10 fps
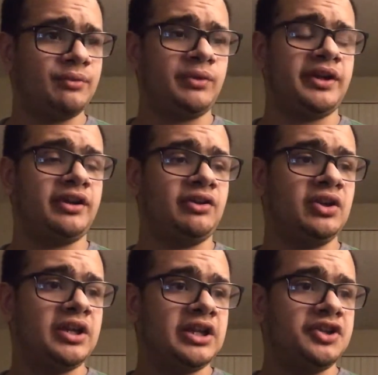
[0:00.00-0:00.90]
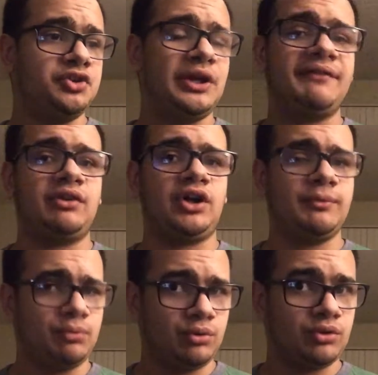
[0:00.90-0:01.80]
where you have a
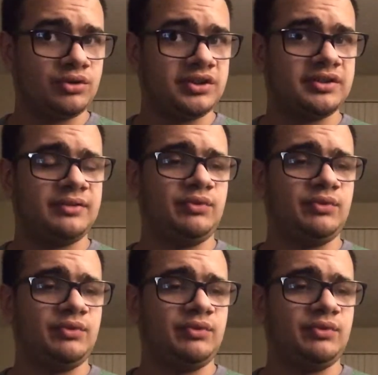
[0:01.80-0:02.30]
hub world,